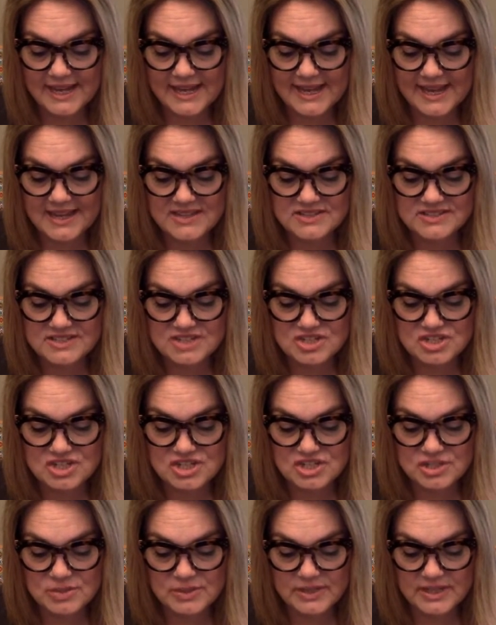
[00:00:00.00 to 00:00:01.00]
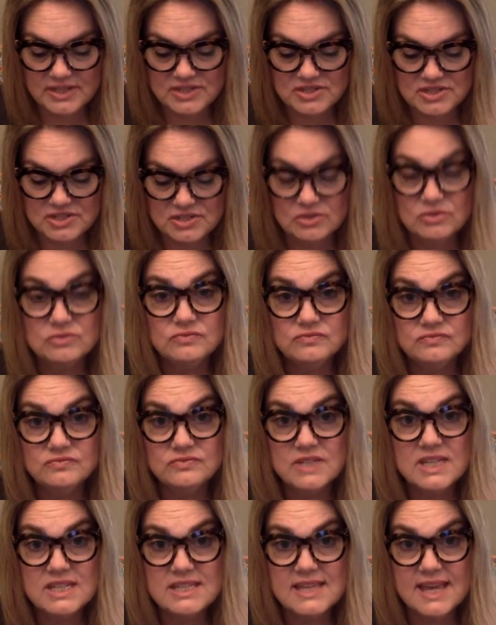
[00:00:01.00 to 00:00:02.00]
I asked. "Is she doing it too?"
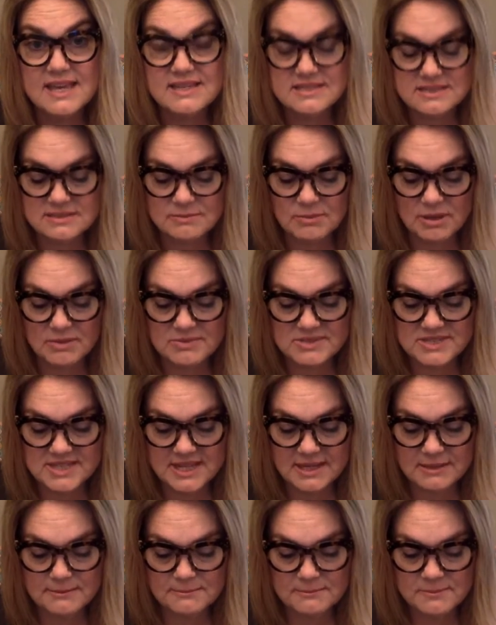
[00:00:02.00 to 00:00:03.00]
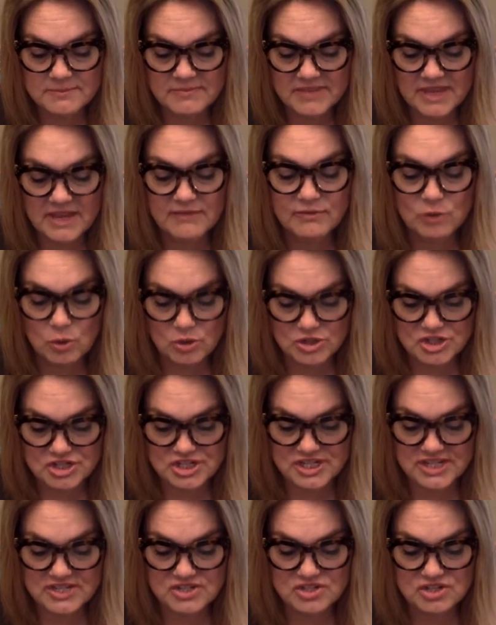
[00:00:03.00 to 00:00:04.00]
"Yes," Mom said. "Of course
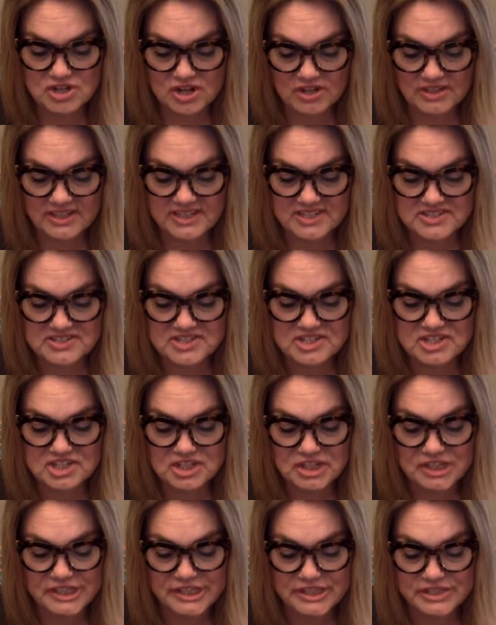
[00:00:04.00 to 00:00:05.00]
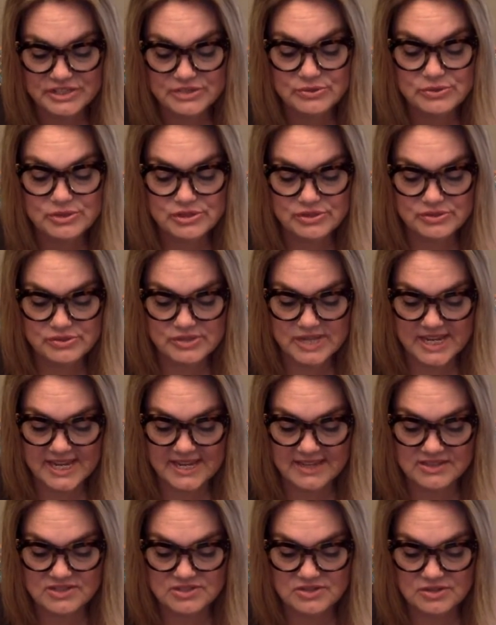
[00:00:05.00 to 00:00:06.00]
she is. Charlotte is such a goody two-shoes," I
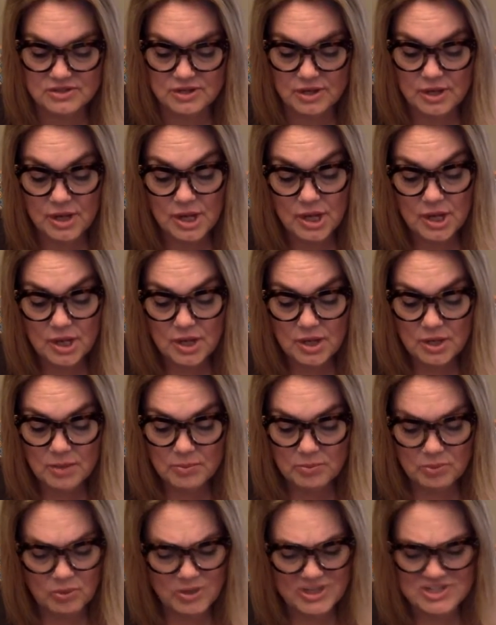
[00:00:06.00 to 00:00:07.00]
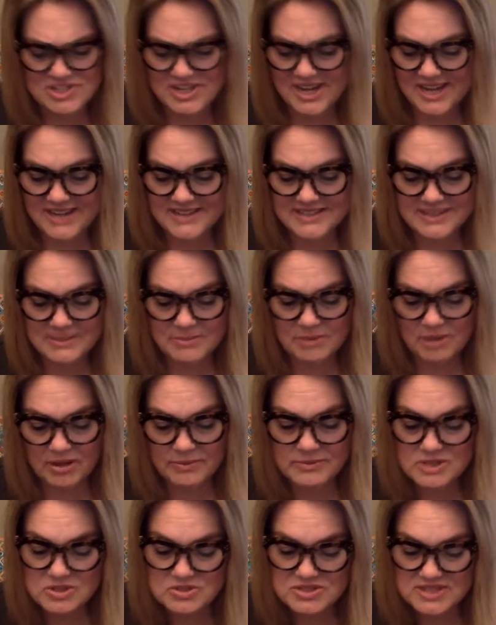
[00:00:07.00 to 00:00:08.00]
answered. "Boy, Jack," said
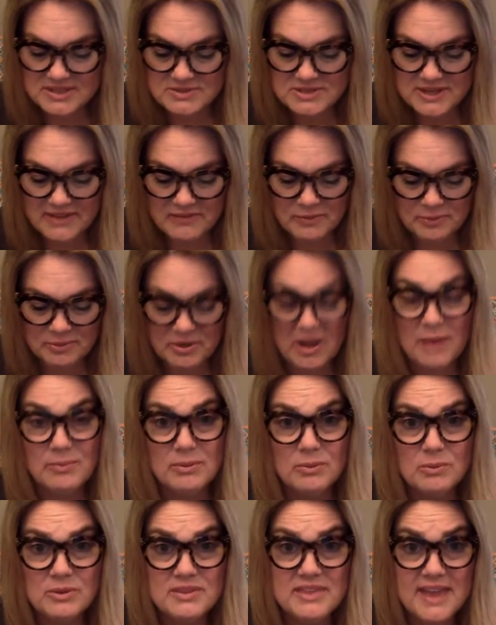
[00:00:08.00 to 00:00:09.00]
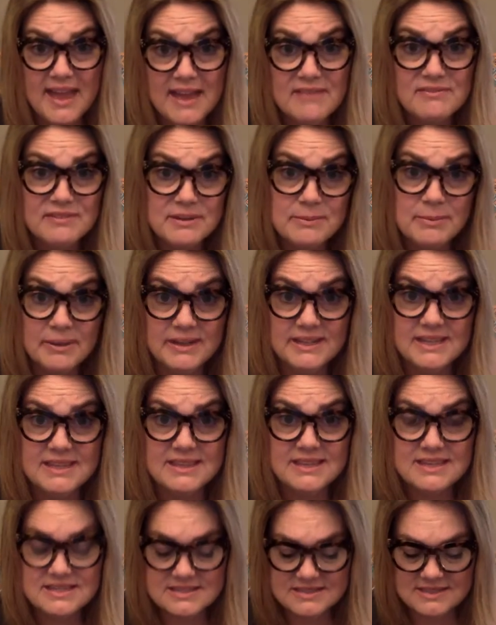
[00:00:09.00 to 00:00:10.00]
Mom, "you seem to have a problem with everybody
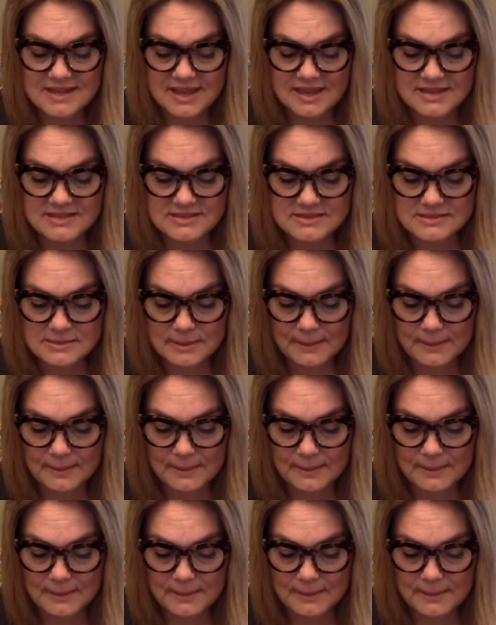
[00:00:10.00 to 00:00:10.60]
these days."